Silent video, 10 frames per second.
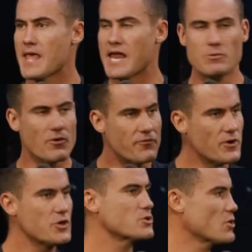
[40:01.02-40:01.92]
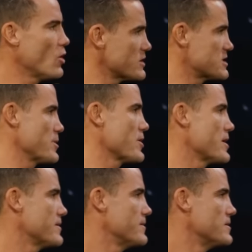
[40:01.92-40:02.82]
and he will fill you with the Holy
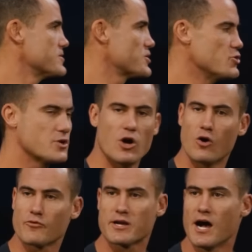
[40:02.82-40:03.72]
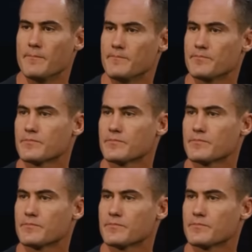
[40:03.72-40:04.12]
Spirit so you can overcome